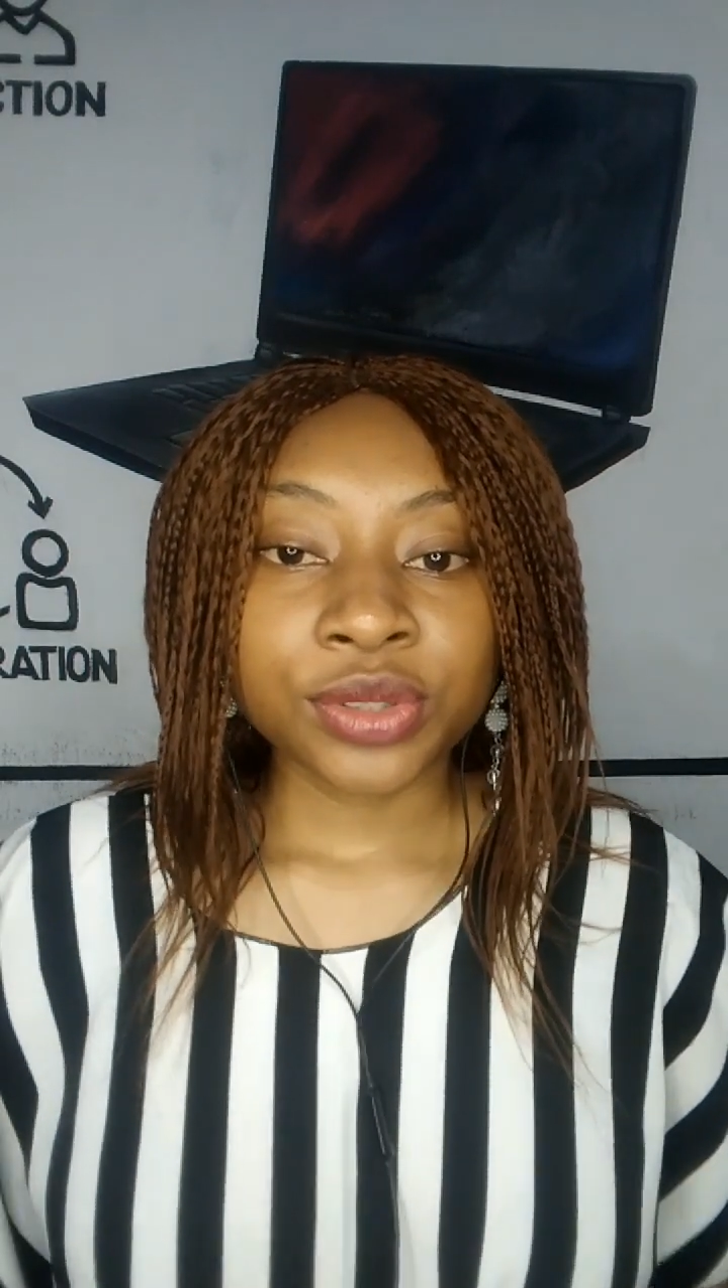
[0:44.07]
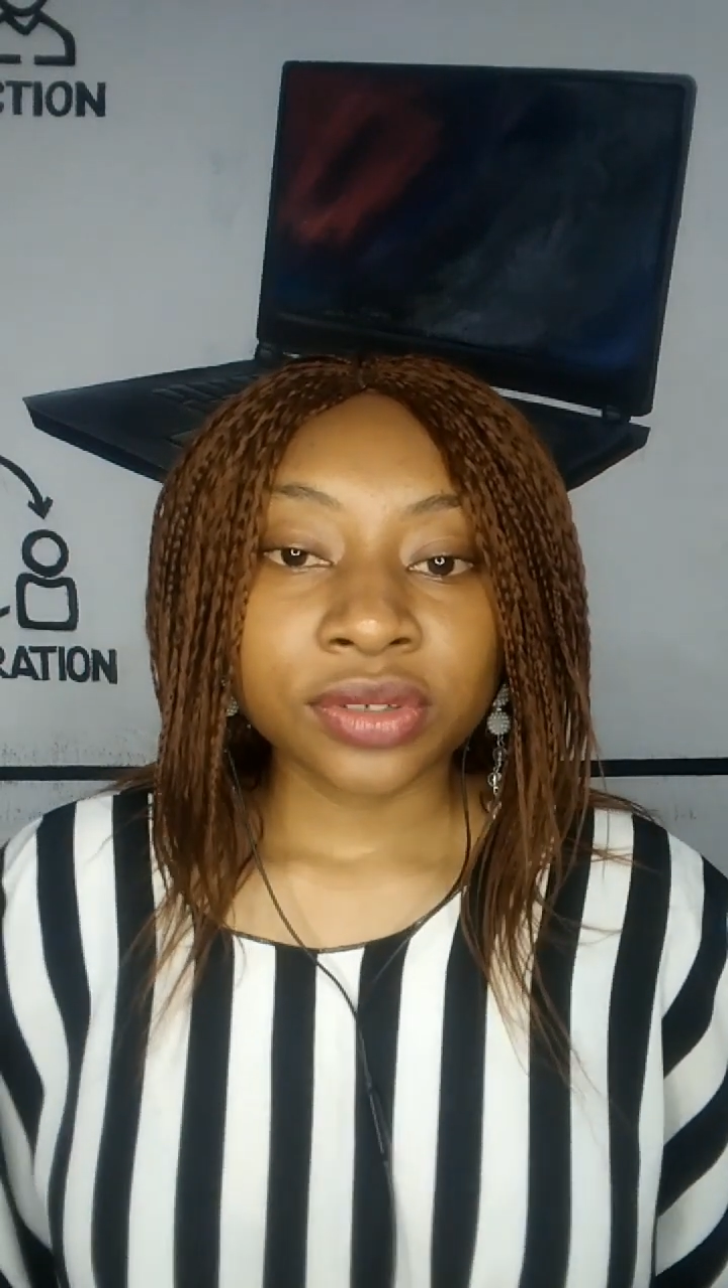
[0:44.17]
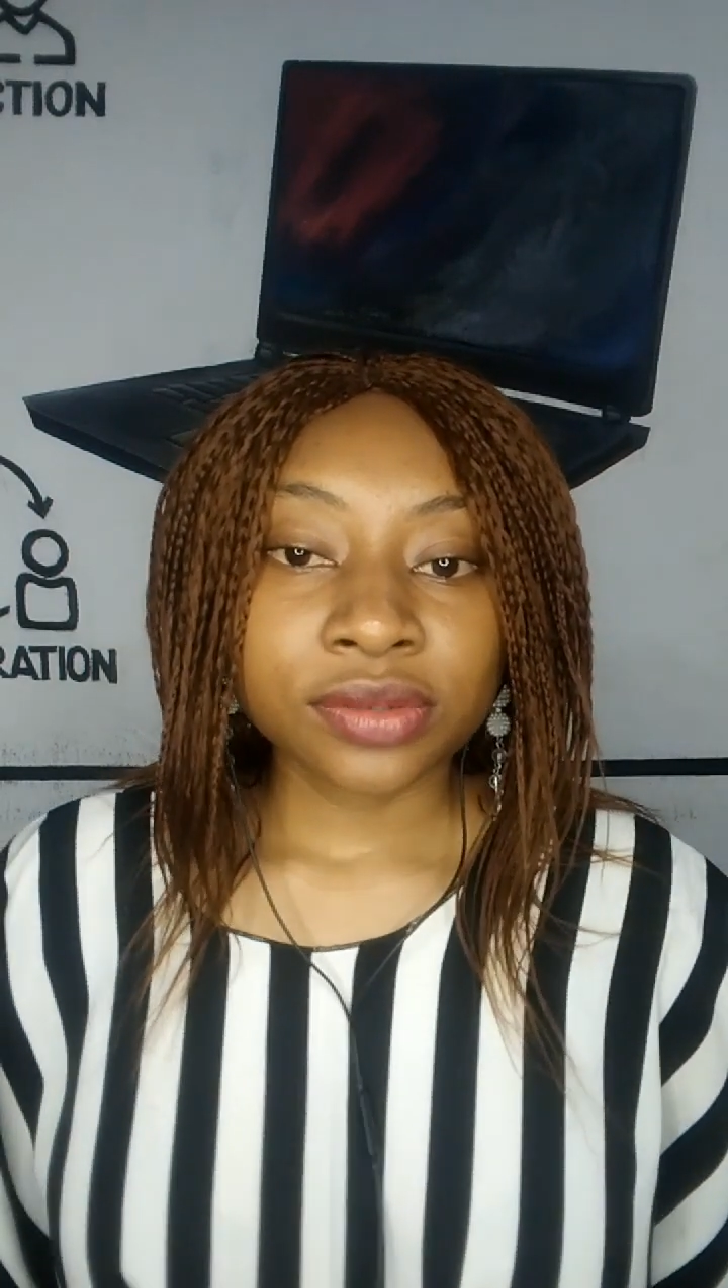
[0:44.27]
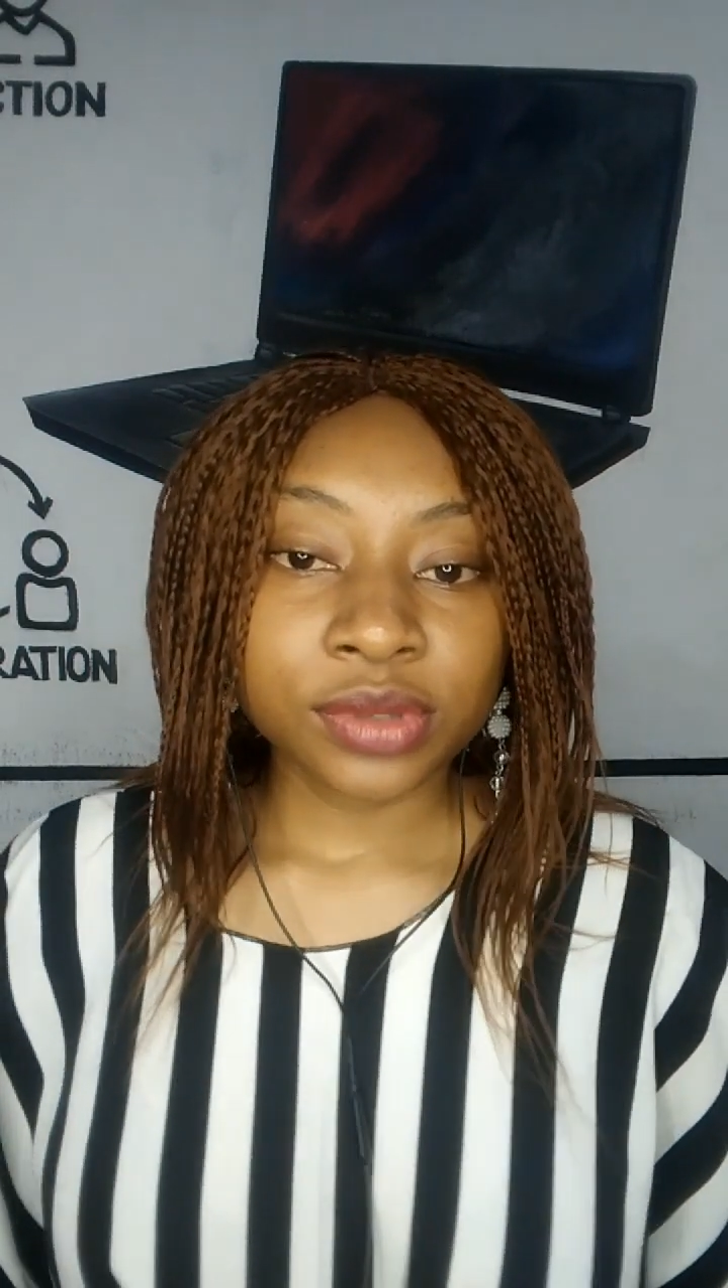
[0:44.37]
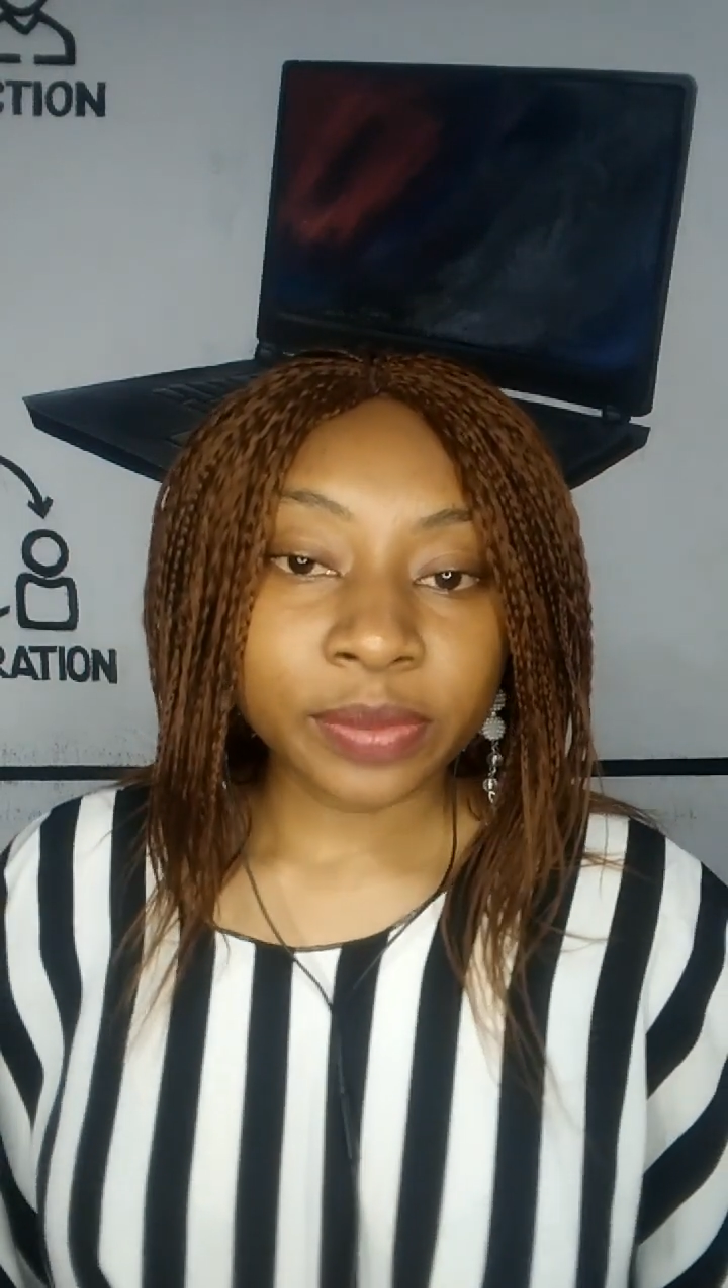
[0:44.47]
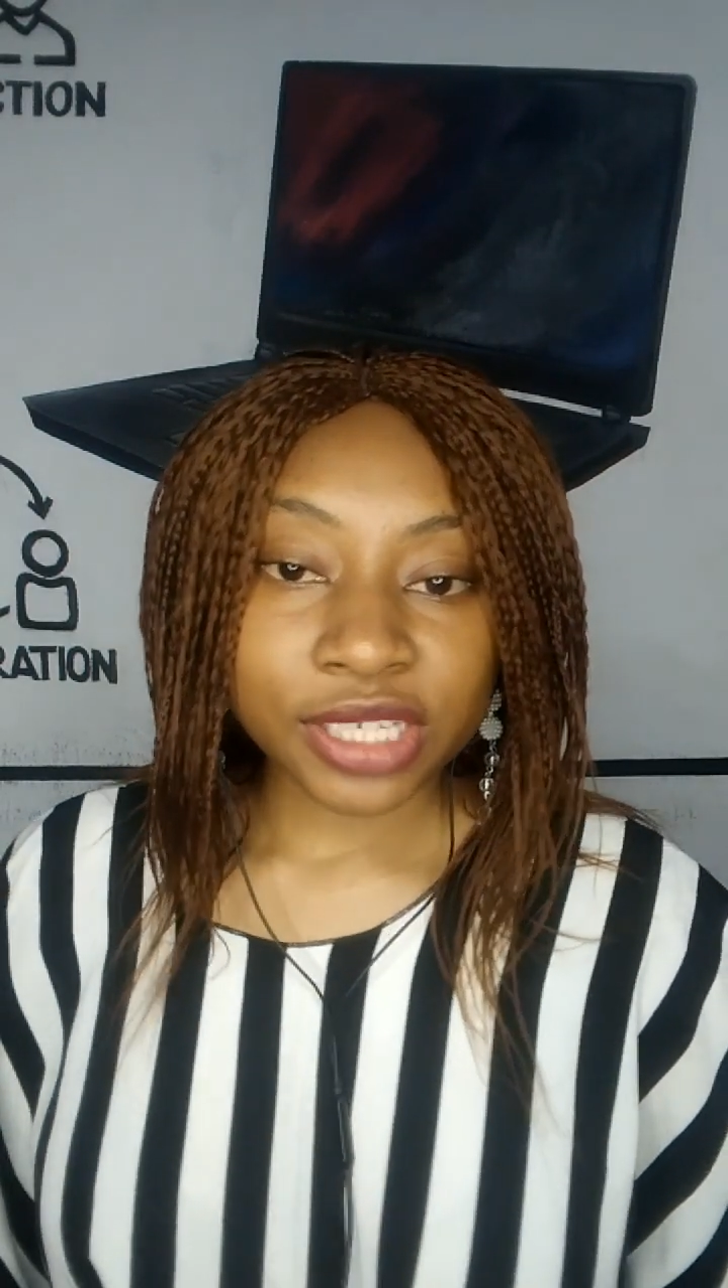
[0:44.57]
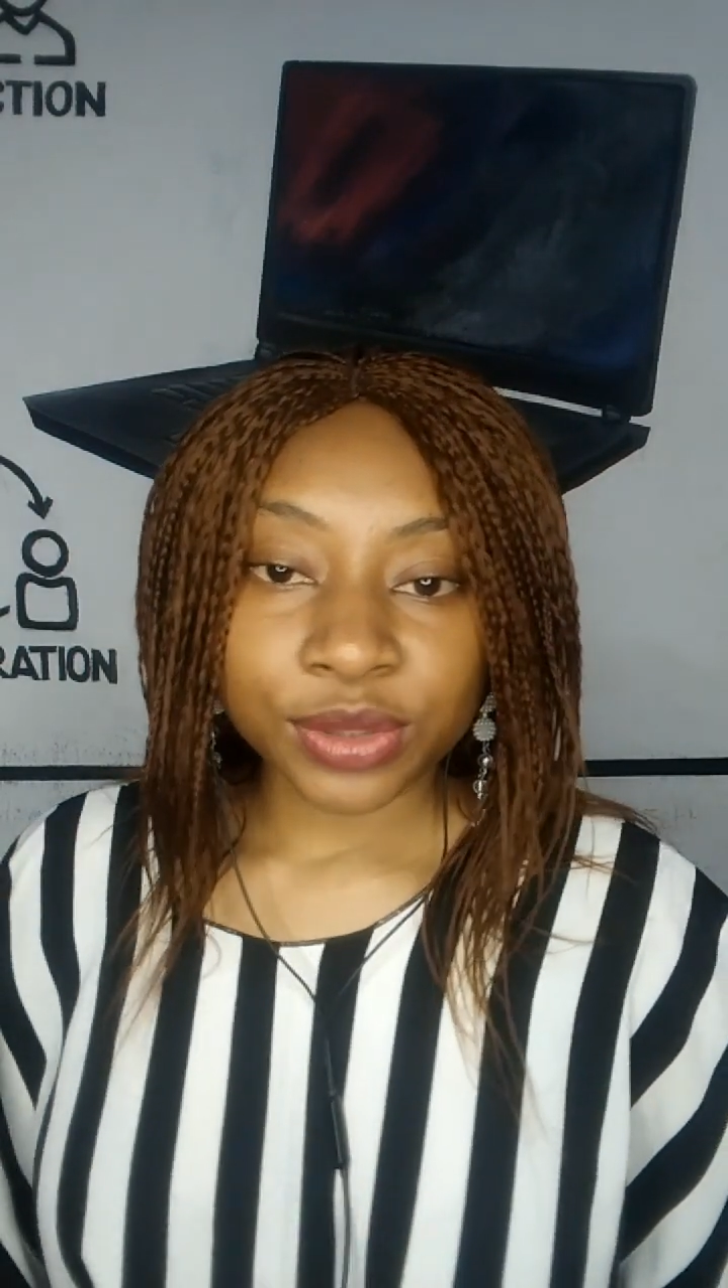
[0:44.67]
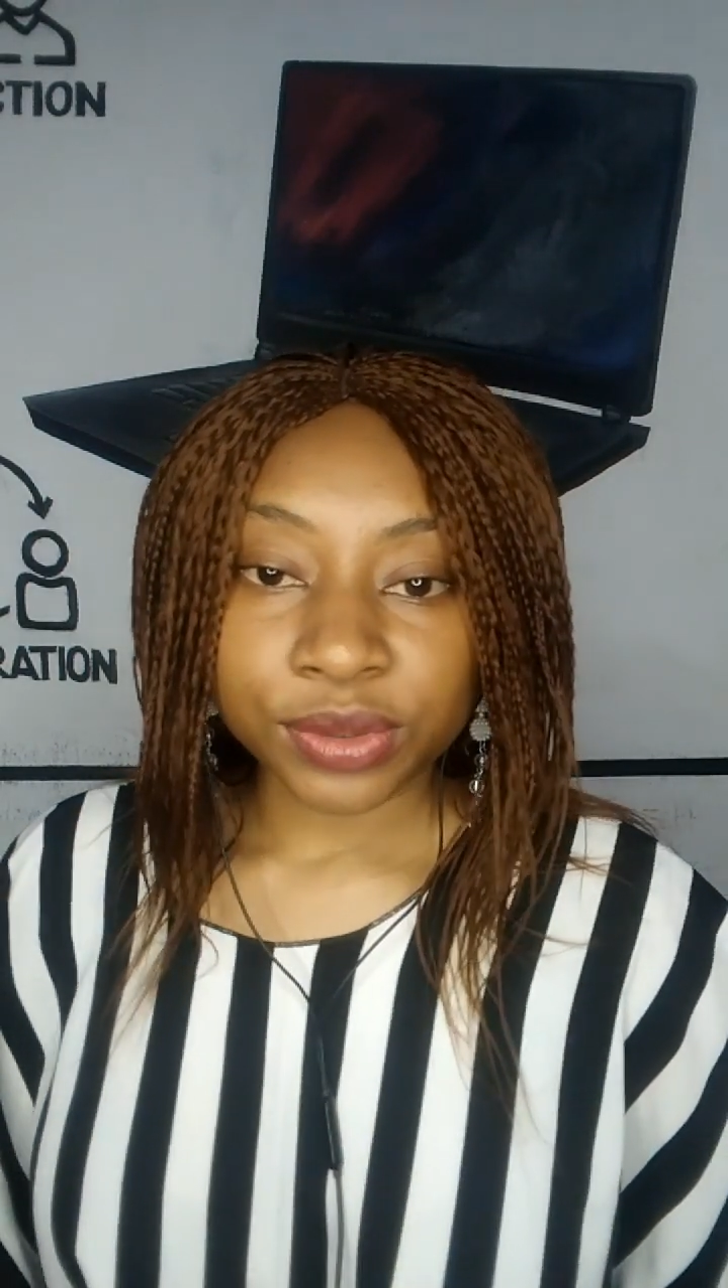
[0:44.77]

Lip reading: token smart